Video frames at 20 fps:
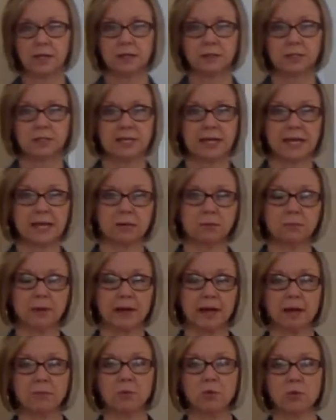Today in
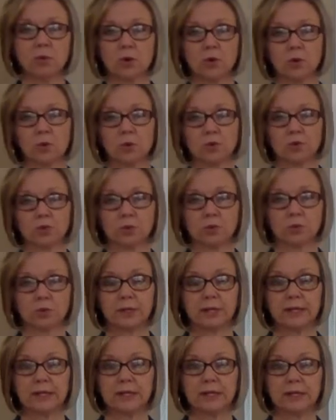Bible, we're going to
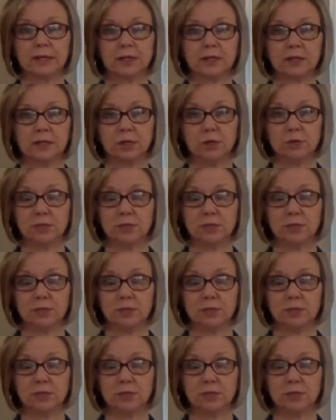read in the New